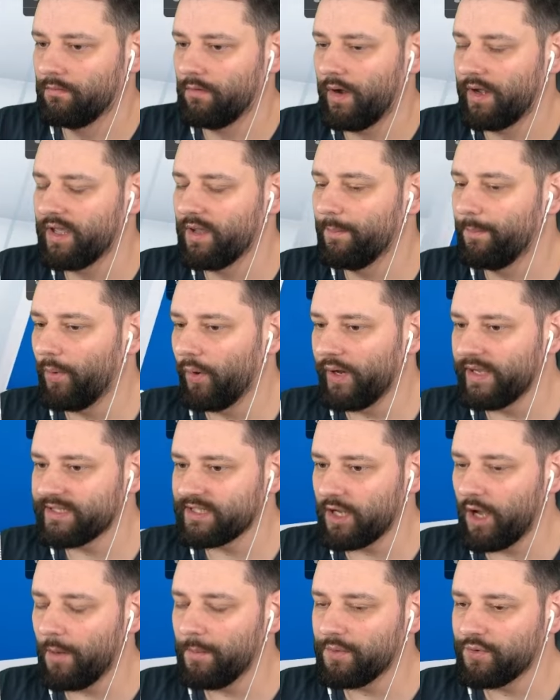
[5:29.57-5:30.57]
Right, your
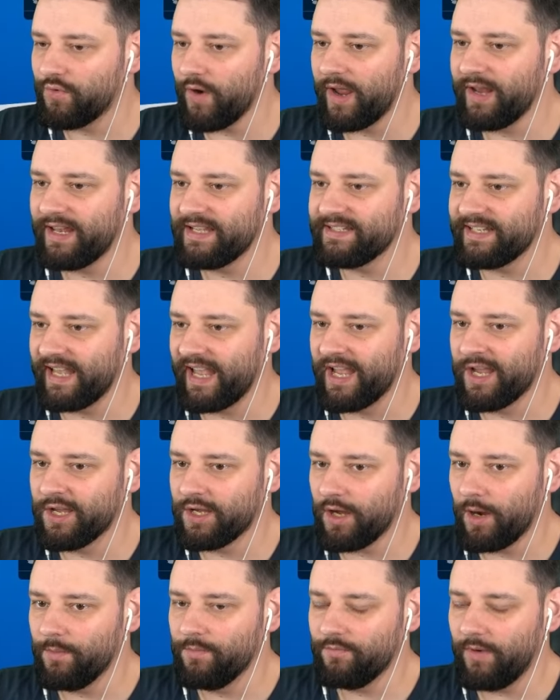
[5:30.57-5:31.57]
boy's upgrade his
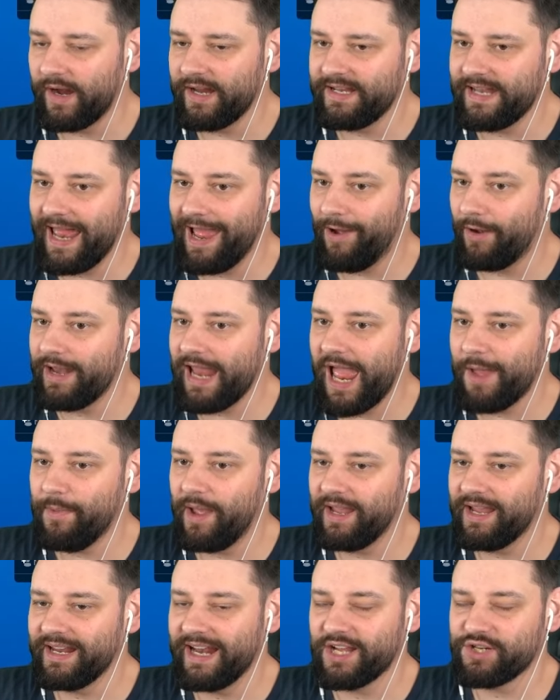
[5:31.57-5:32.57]
income right now, and they
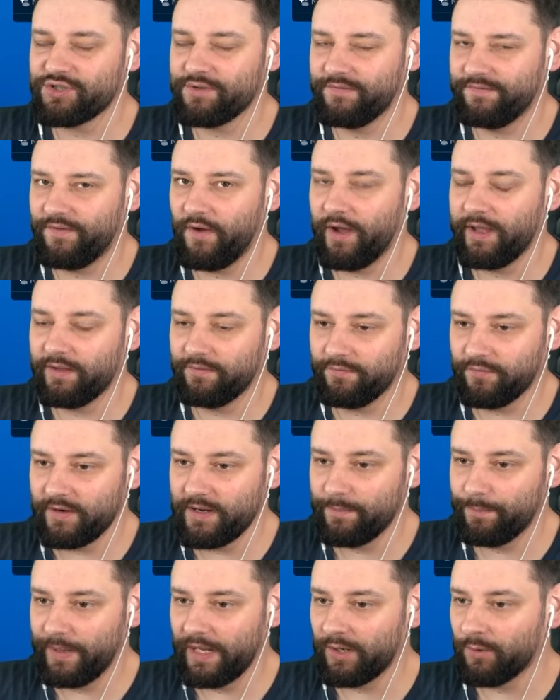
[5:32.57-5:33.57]
make an extra
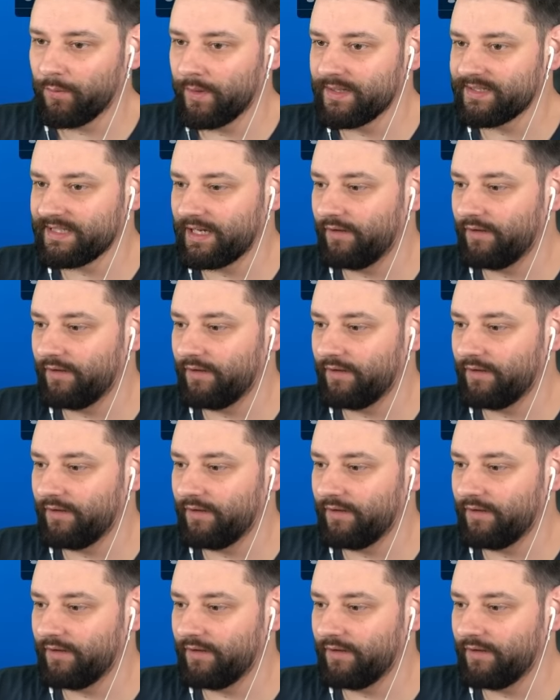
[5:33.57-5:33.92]
33 big ones.